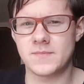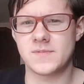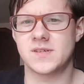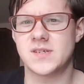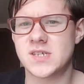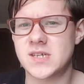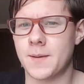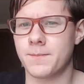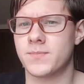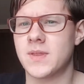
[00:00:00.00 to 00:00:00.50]

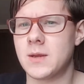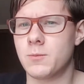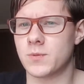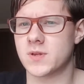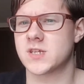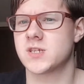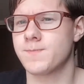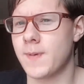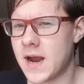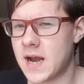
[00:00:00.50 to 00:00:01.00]
something with
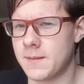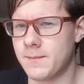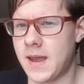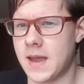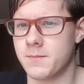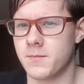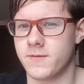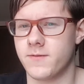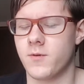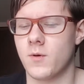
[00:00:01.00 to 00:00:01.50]

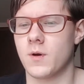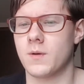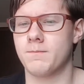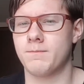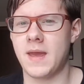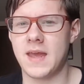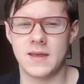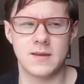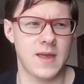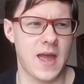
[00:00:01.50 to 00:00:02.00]
Spider-Man before,
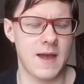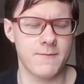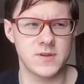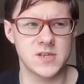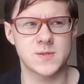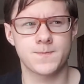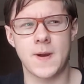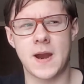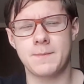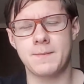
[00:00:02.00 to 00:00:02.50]
having
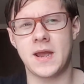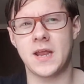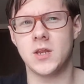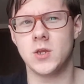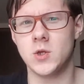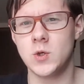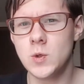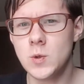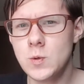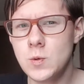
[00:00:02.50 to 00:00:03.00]
Spider-Man
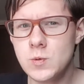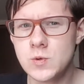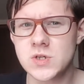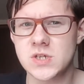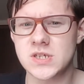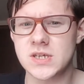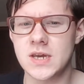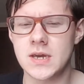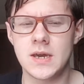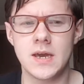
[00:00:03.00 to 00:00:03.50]

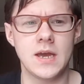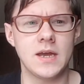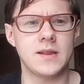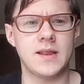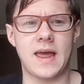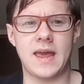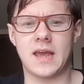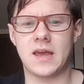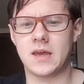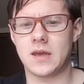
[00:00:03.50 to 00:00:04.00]
use
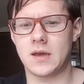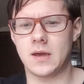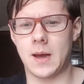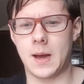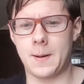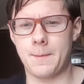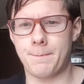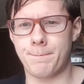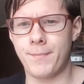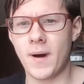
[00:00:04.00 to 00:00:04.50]
like
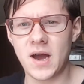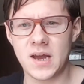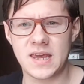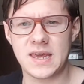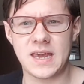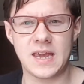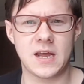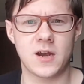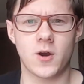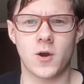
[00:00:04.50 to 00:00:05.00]
a
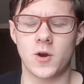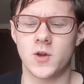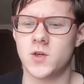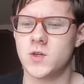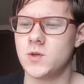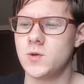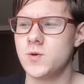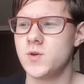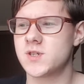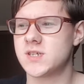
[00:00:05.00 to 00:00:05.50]
bucket or
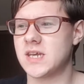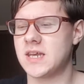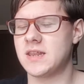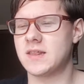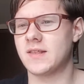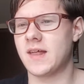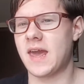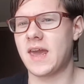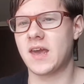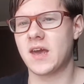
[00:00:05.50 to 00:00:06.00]

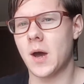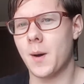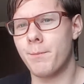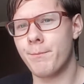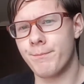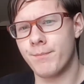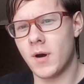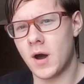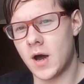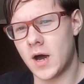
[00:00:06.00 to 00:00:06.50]
using like
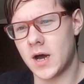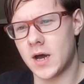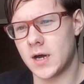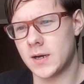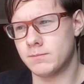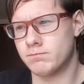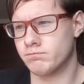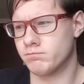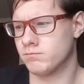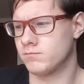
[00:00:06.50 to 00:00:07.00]

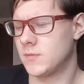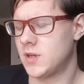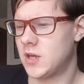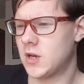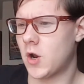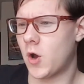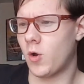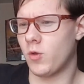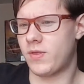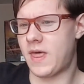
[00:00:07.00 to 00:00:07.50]

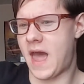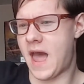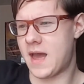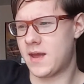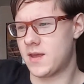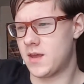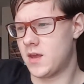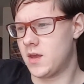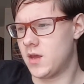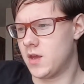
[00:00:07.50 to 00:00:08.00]

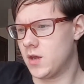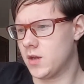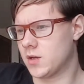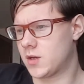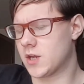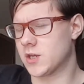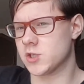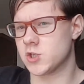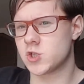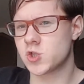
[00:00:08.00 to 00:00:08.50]
that
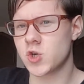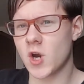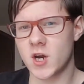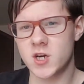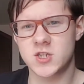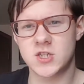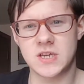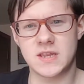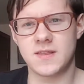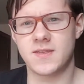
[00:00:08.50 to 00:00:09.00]

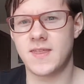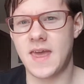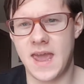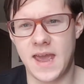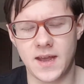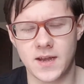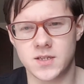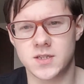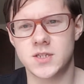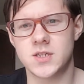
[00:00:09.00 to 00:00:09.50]
construction
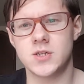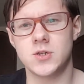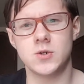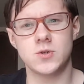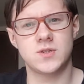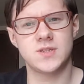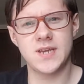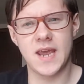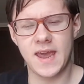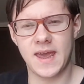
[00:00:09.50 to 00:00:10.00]
thing to
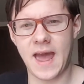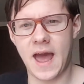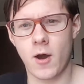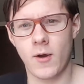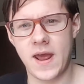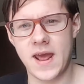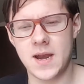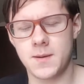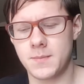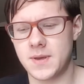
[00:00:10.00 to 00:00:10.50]
take
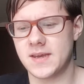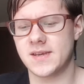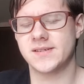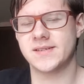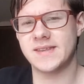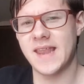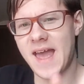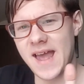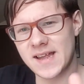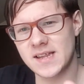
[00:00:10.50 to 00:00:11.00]
out enemies.
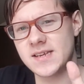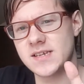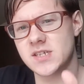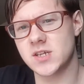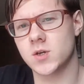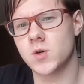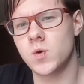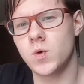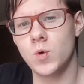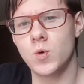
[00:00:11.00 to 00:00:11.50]
That is
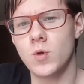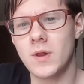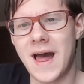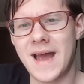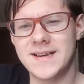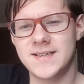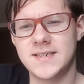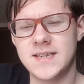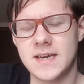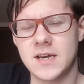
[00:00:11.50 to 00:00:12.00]
a cool
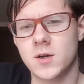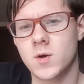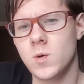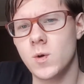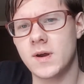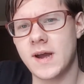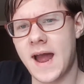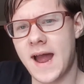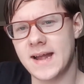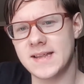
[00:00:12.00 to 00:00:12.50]
idea and cool
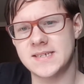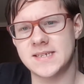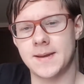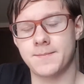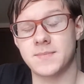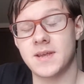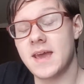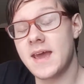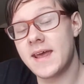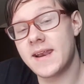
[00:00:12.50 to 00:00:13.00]

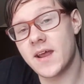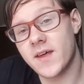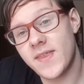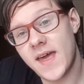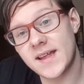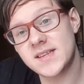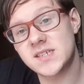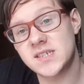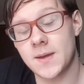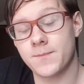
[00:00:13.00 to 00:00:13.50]
concept. Now
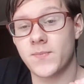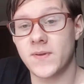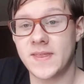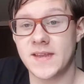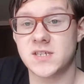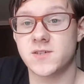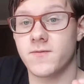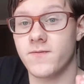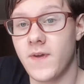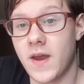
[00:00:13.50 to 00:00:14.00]
that's something
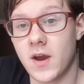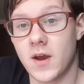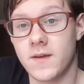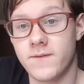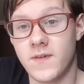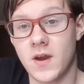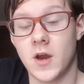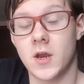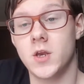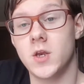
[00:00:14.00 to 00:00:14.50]
that's very,
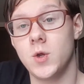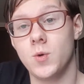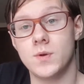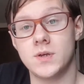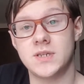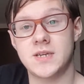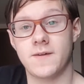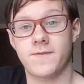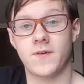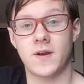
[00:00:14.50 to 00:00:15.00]
very new
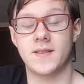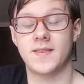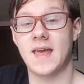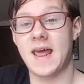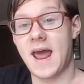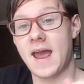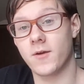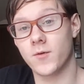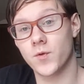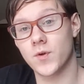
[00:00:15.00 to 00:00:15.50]
and different
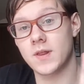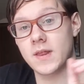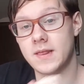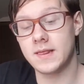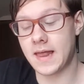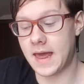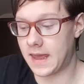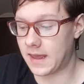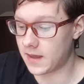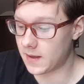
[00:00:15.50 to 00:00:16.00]
that I really
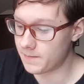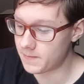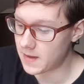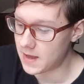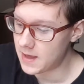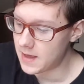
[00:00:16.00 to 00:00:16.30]
like.